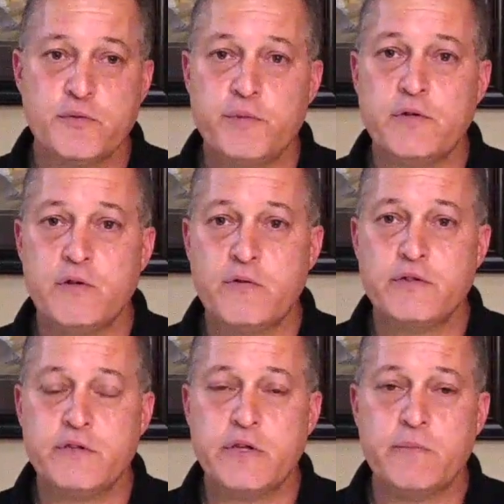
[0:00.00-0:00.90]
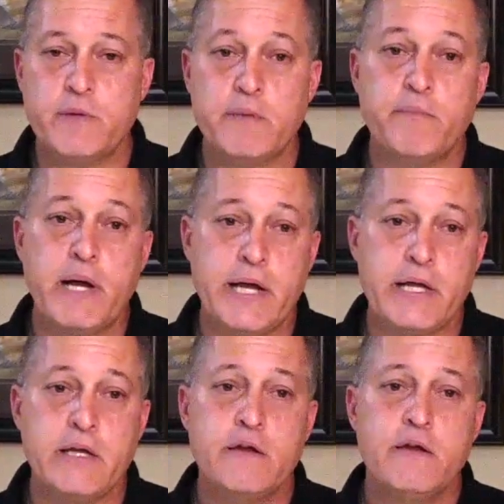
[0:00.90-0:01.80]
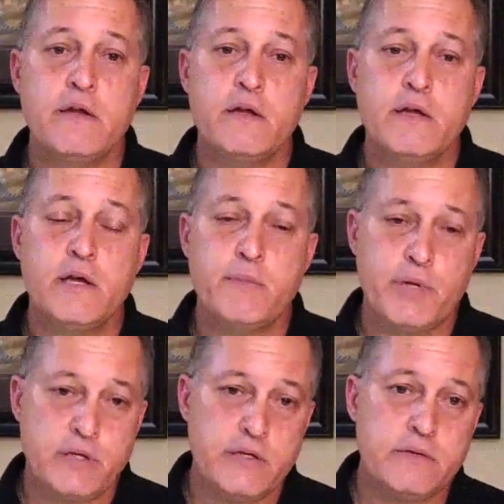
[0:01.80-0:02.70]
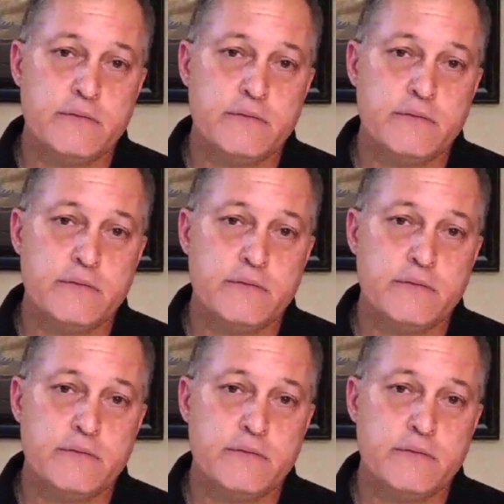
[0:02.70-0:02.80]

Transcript: rebuke going to them, in my opinion.